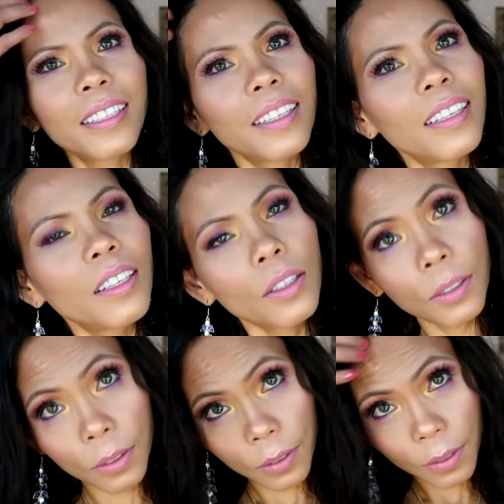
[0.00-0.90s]

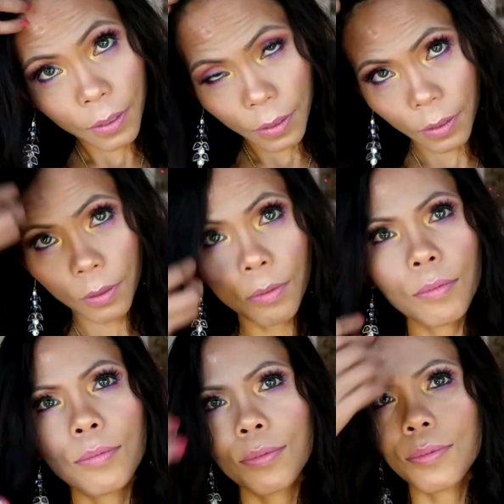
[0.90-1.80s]

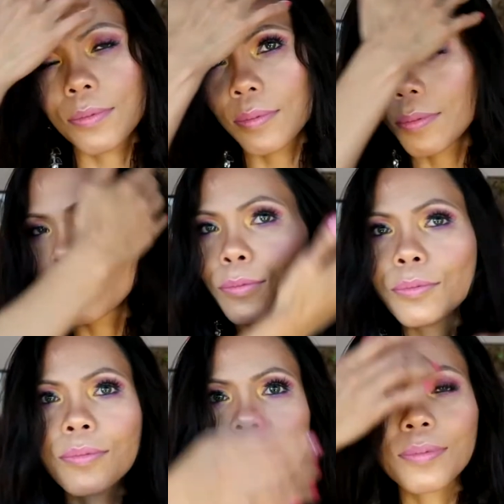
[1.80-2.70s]

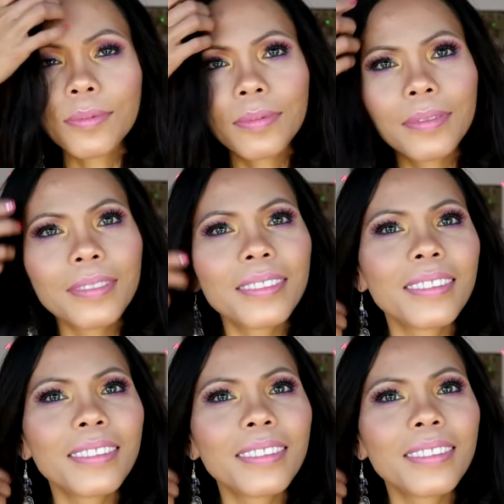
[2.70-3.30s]
Nobody speaks.